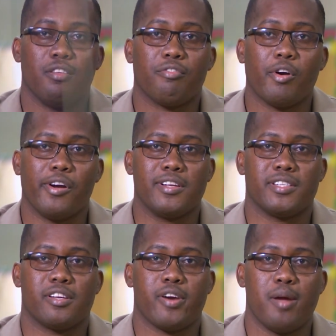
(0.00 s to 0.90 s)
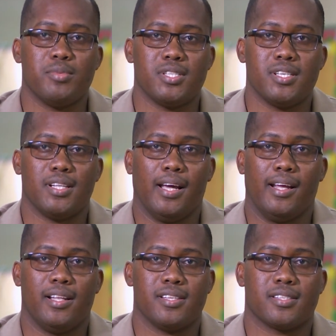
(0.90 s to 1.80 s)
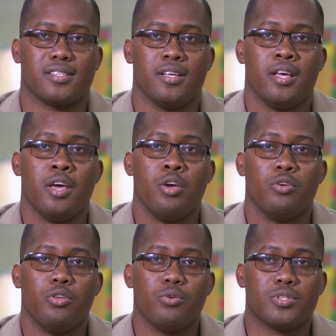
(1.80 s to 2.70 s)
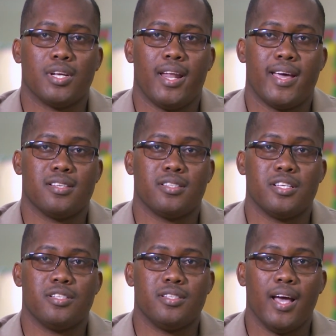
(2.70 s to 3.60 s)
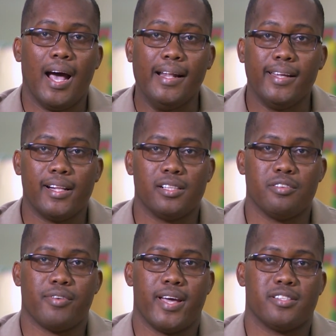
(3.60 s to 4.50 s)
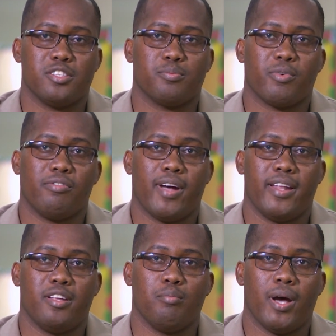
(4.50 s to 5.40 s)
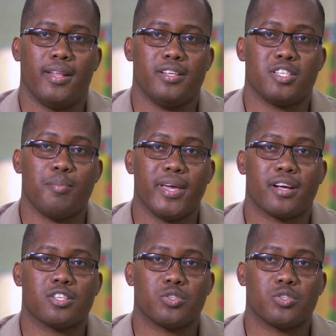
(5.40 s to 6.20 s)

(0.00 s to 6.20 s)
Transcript: the forensic crime scene analysts utilize the handheld devices provided by the Jamaica